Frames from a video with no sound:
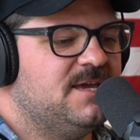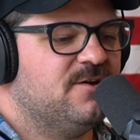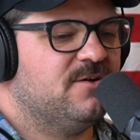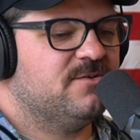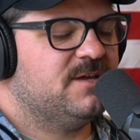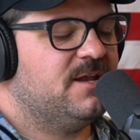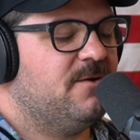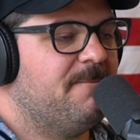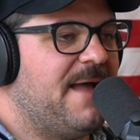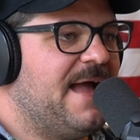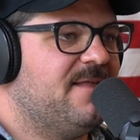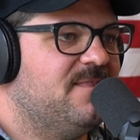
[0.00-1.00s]
or
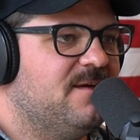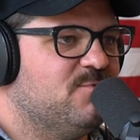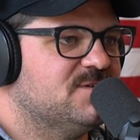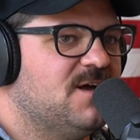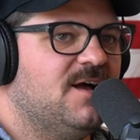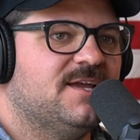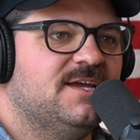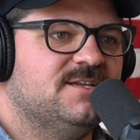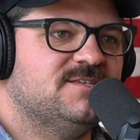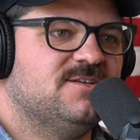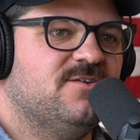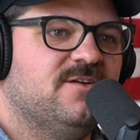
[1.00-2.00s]
Matt and them were talking, and
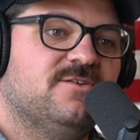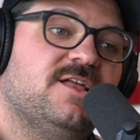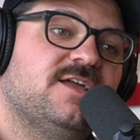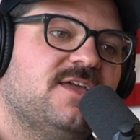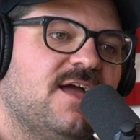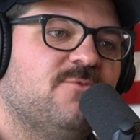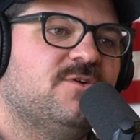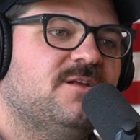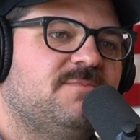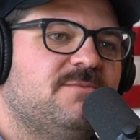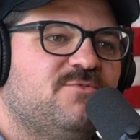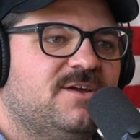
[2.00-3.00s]
so they were like, "Yeah, we're going to
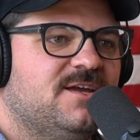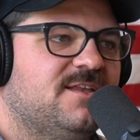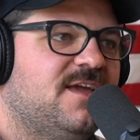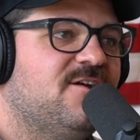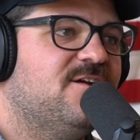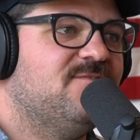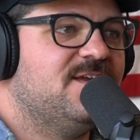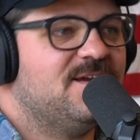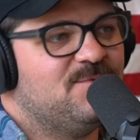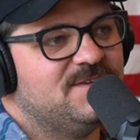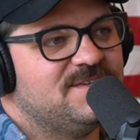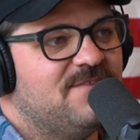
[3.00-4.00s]
be bringing Gary Vee, and
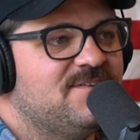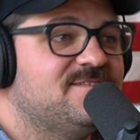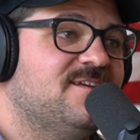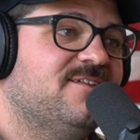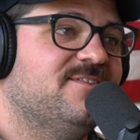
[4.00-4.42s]
we just have to sell